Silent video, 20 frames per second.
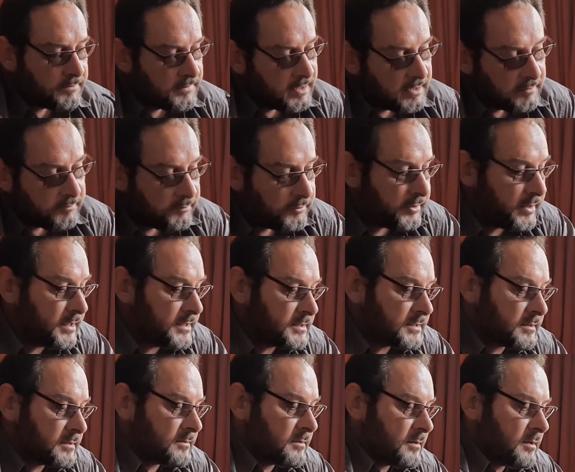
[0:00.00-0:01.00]
It
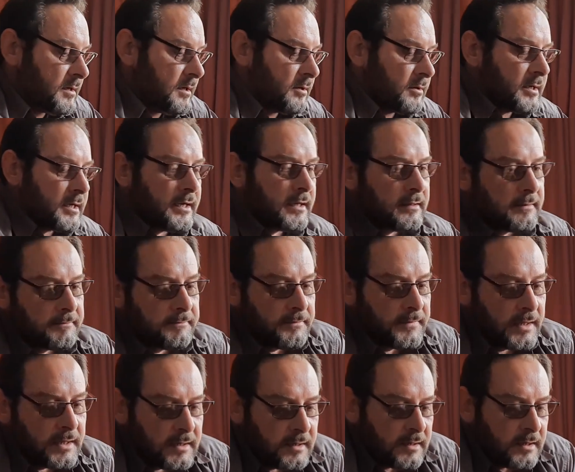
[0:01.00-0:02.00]
breathes okay.
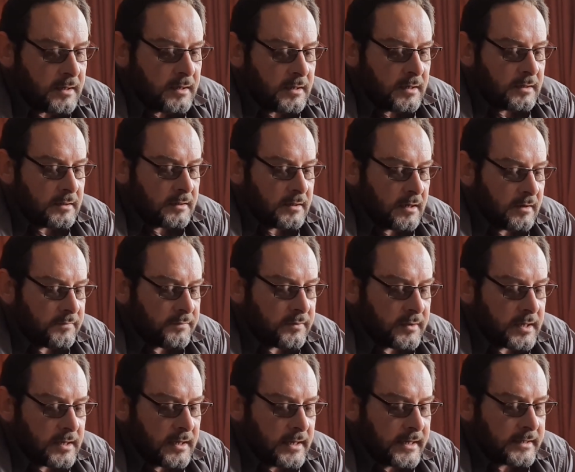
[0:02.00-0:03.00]
Now for
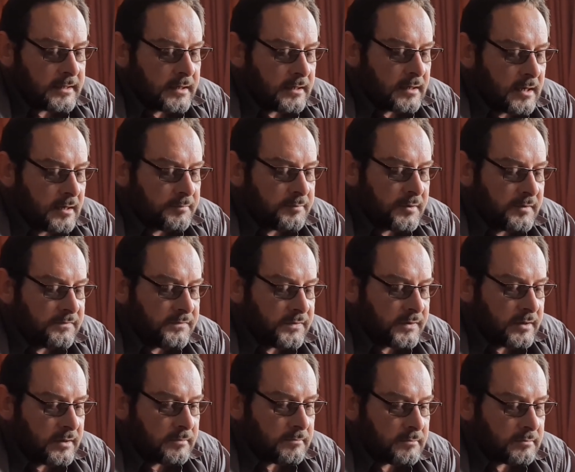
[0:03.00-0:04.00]
the lighting, I
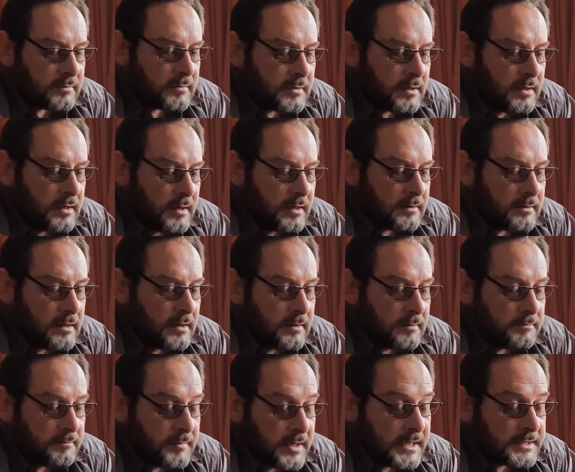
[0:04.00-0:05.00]
prefer
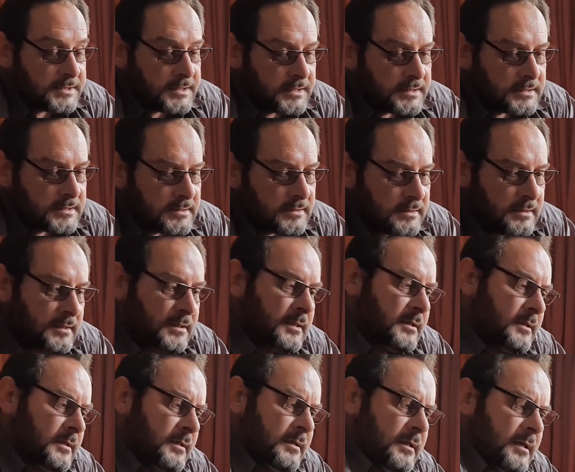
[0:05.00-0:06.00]
matches.
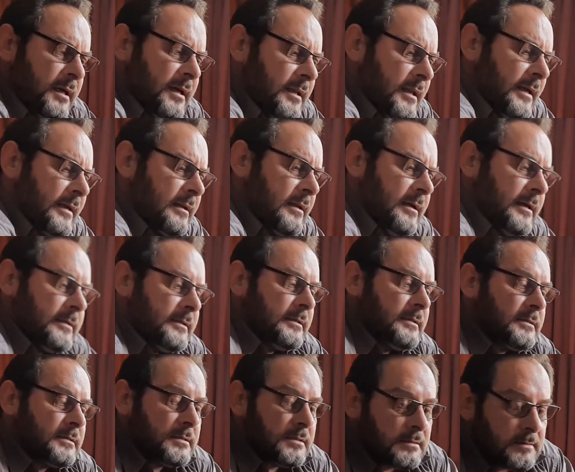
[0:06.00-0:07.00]
I like
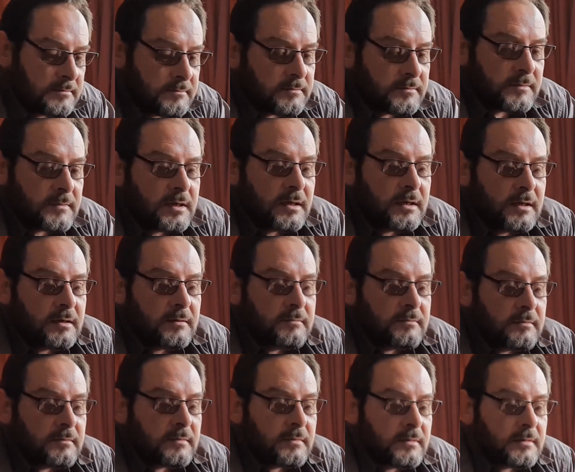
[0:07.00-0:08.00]
lighters.
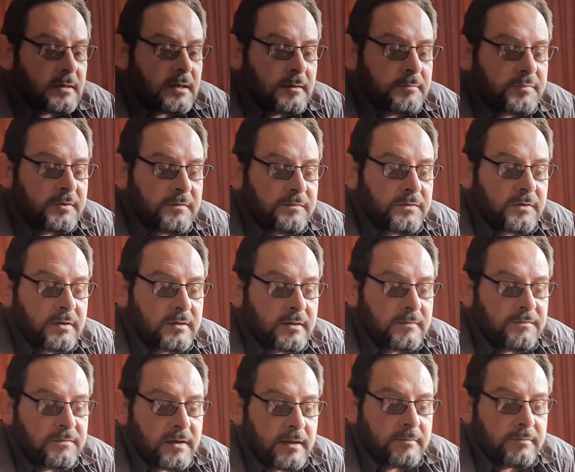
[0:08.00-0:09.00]
I prefer the
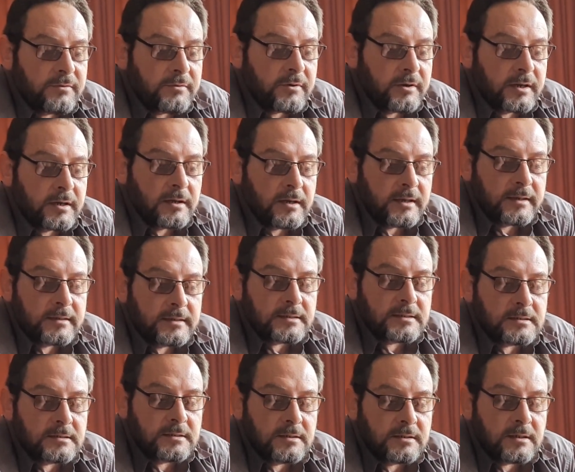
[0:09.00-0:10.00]
flame throwing
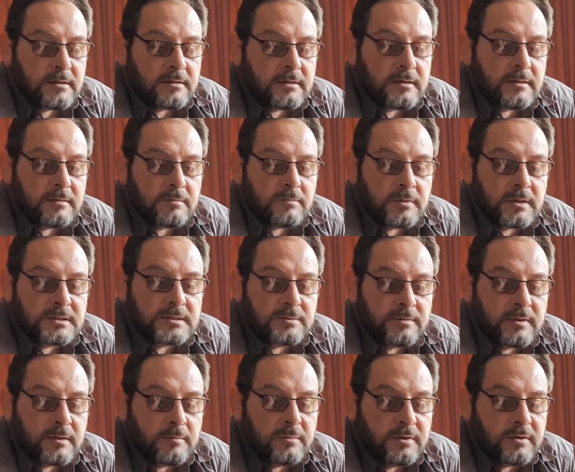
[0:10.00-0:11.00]
lighters, you know, the ones
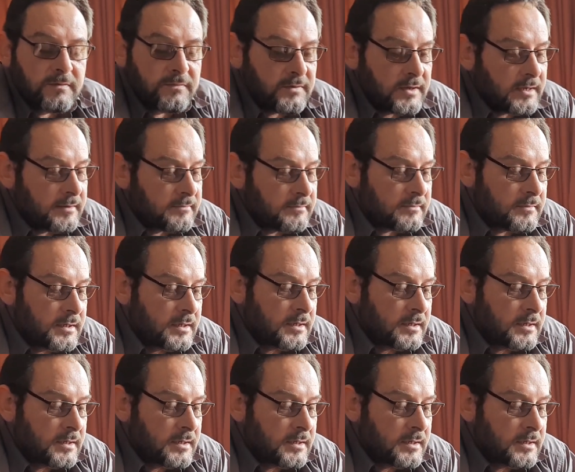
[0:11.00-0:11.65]
with the blue flame.